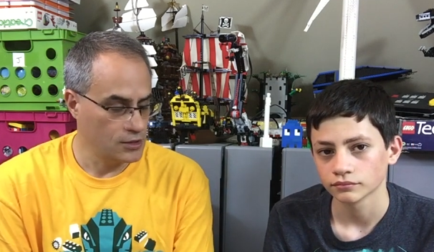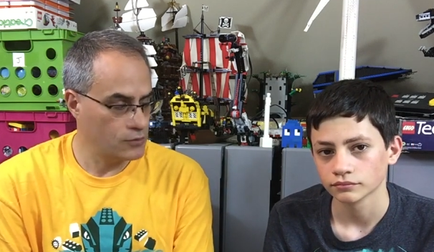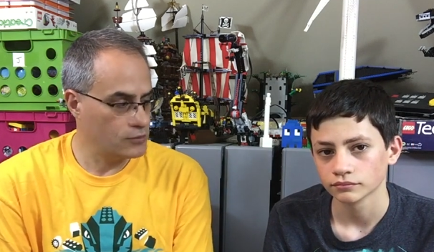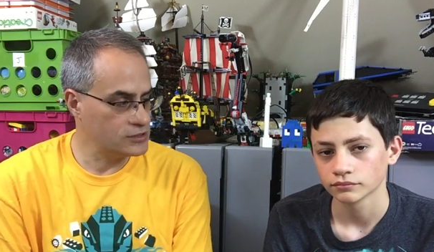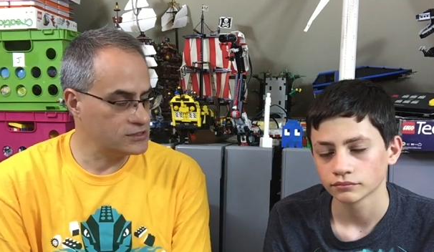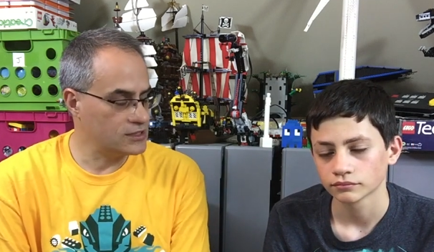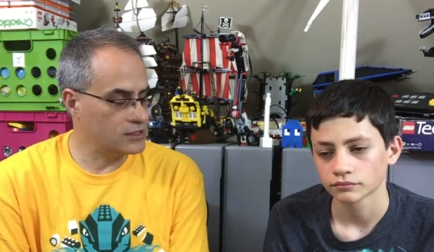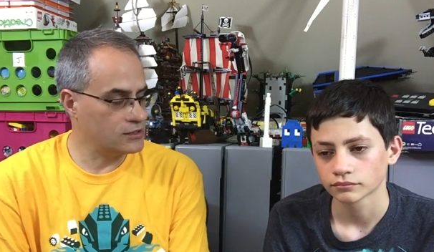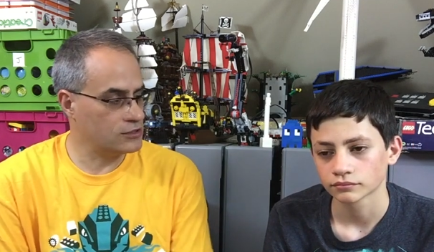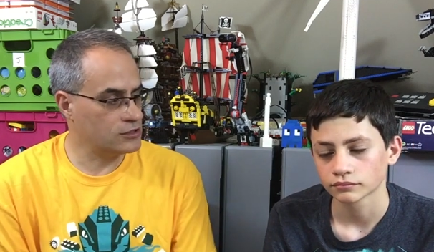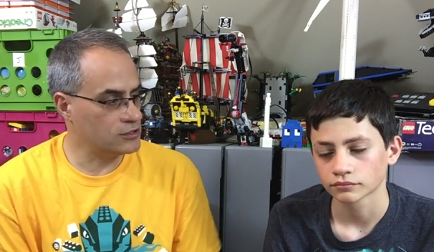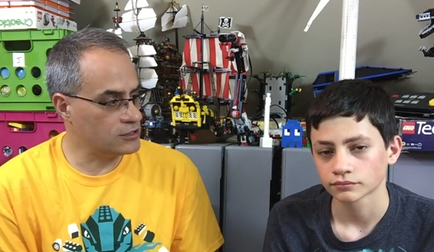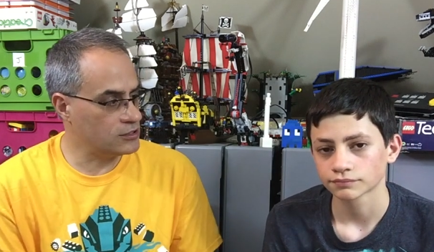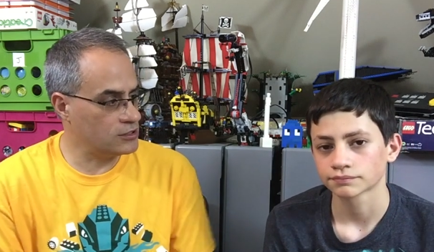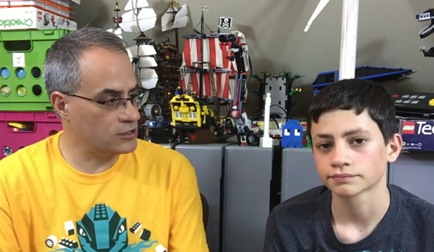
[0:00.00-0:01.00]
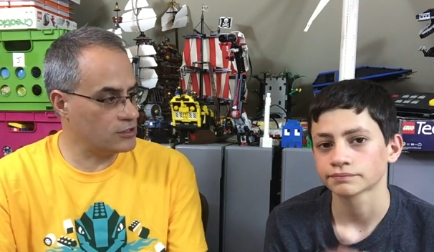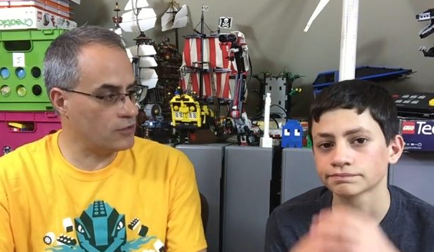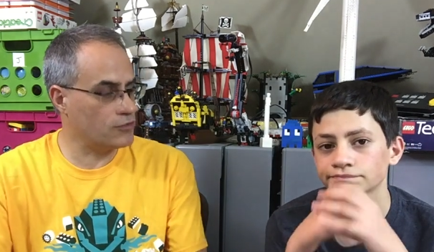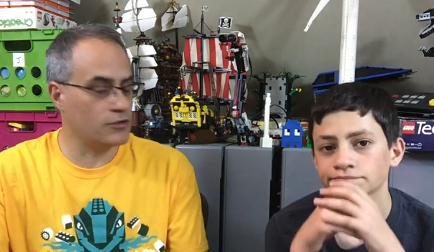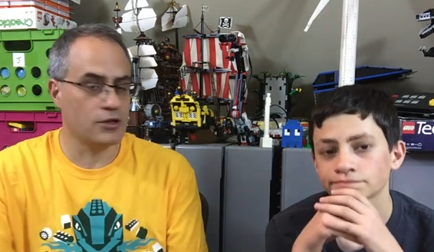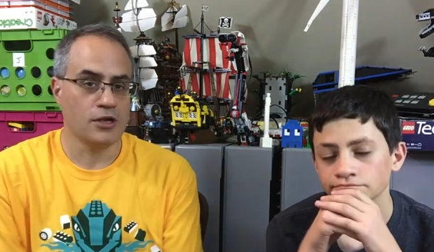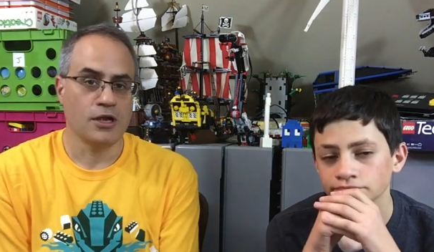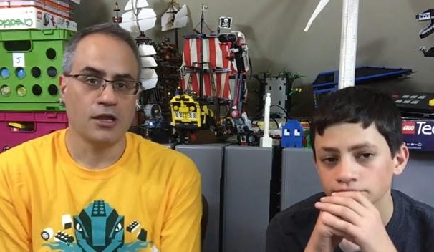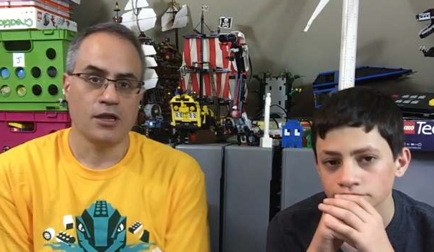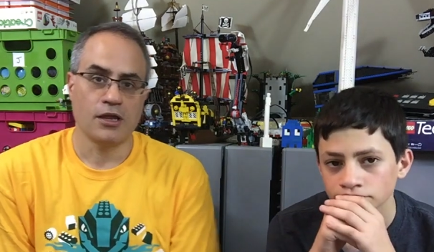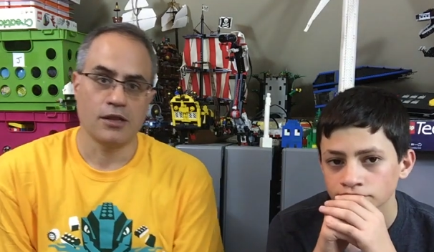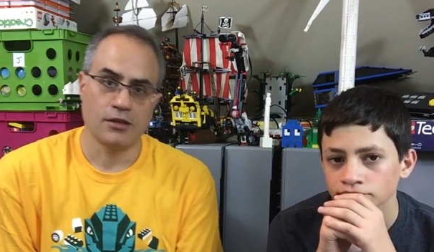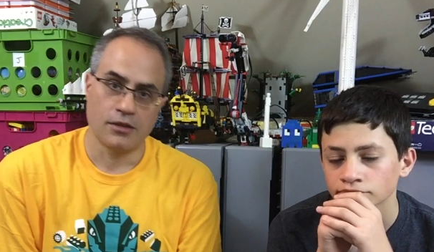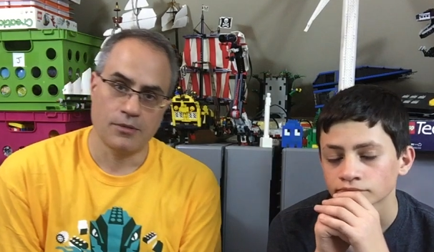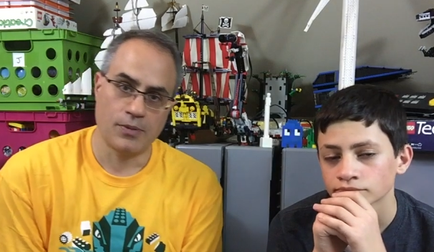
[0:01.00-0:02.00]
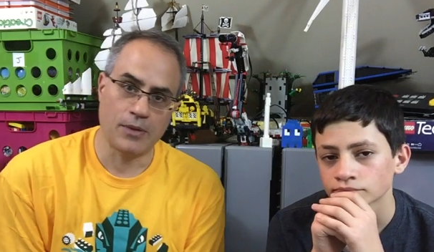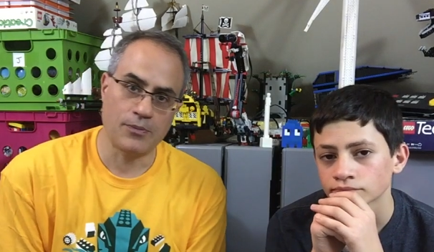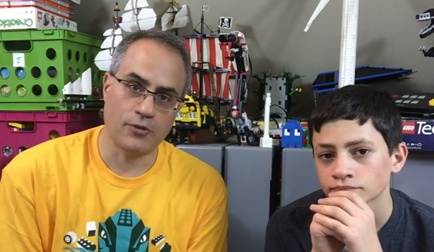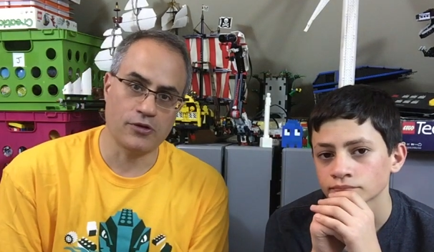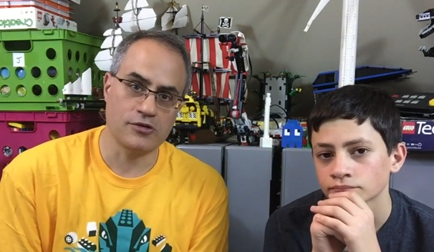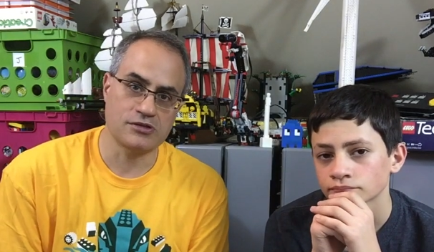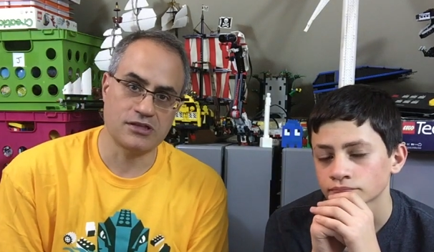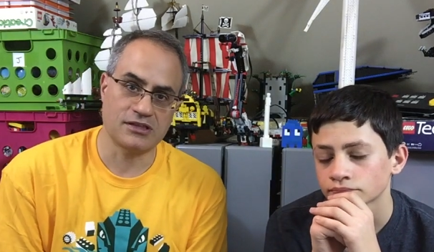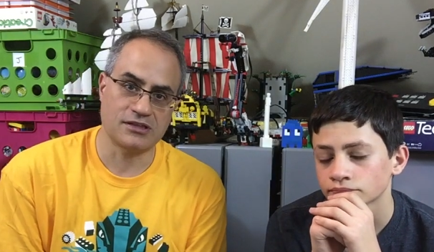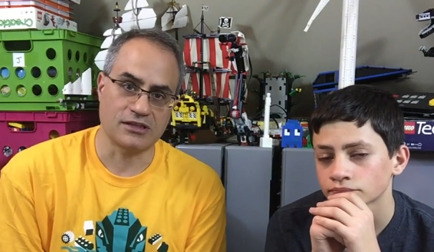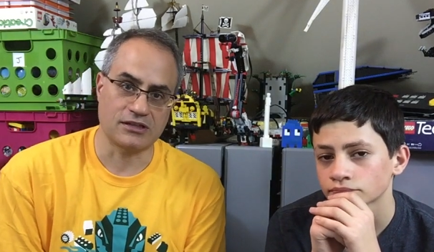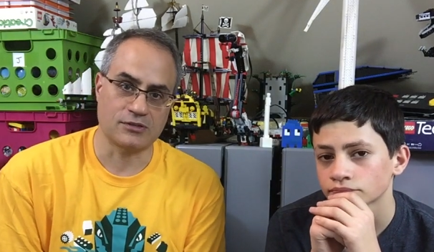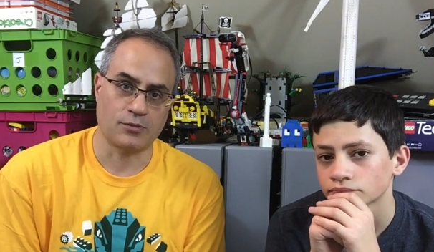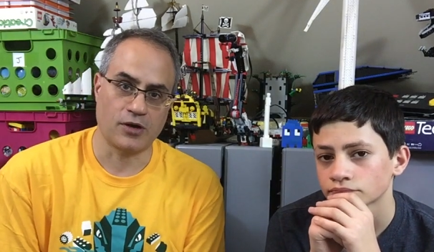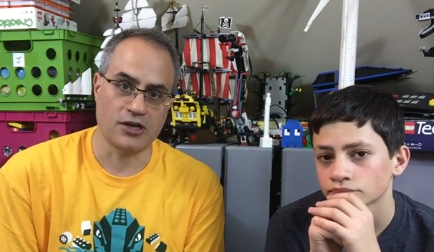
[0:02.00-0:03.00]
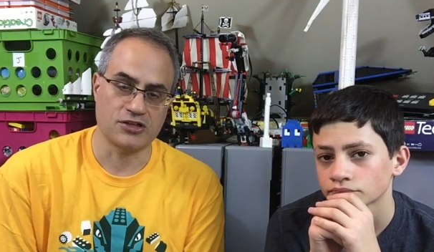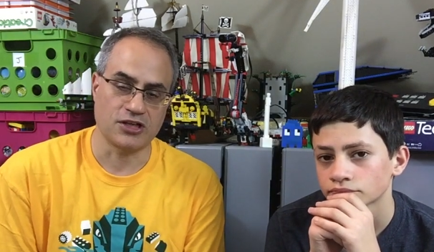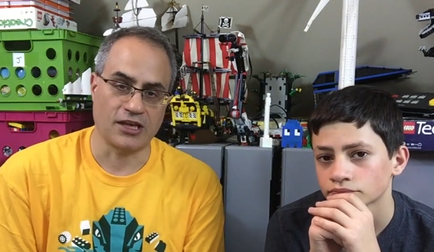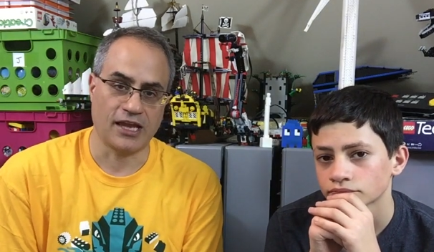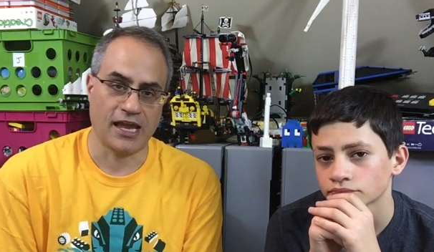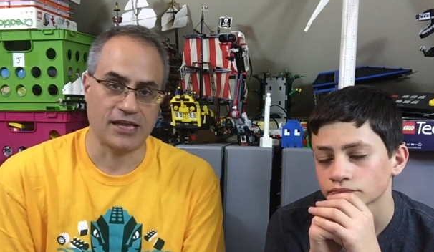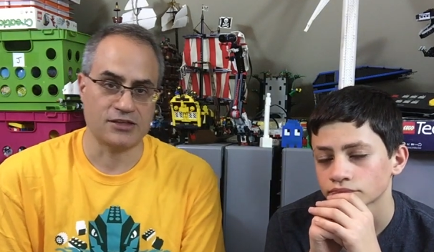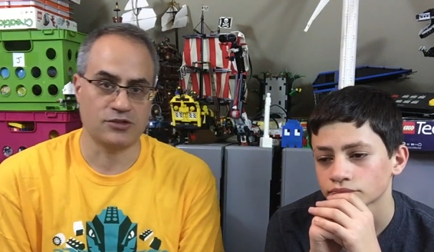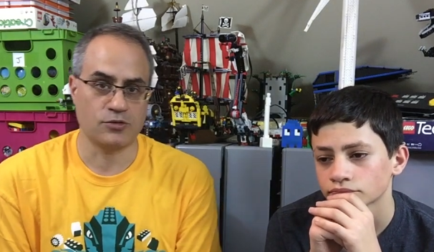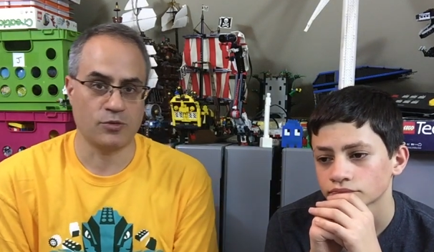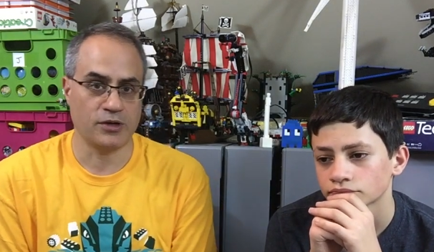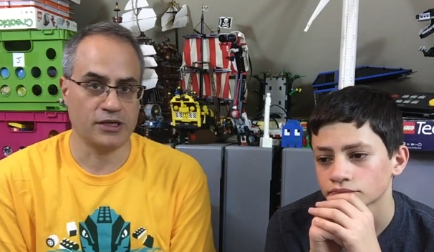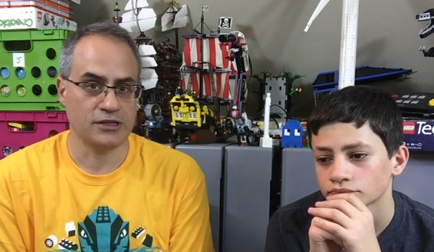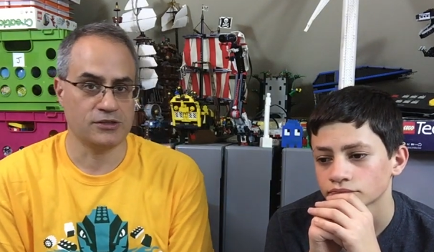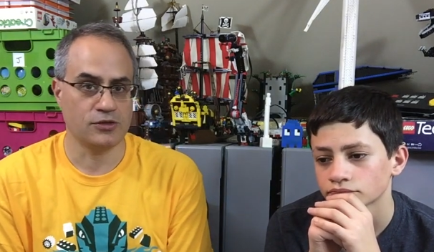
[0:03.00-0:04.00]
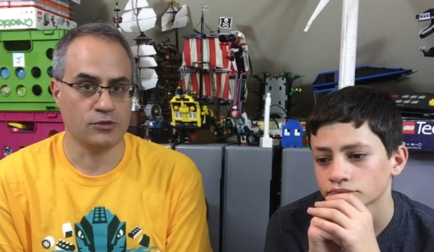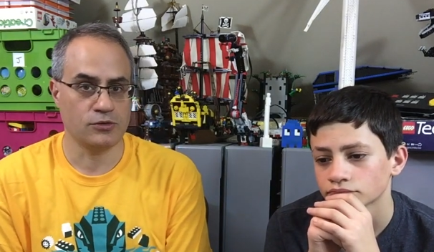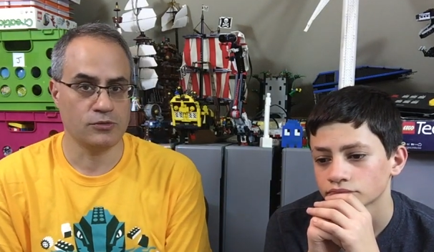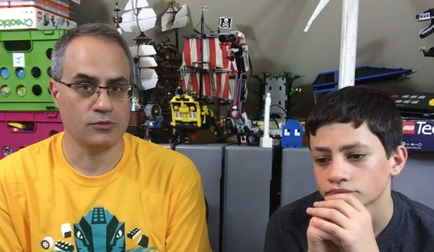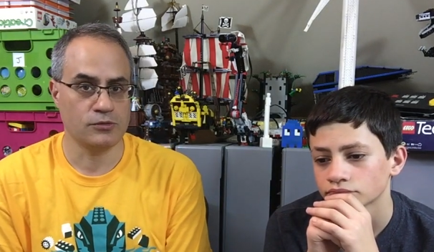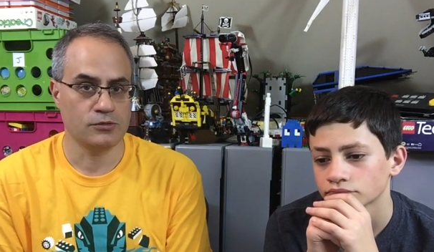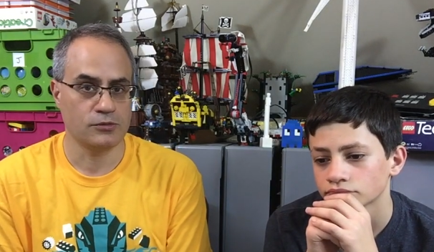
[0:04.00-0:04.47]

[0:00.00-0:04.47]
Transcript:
Speaker 1: What's the, you know, people use this expression, catch 22.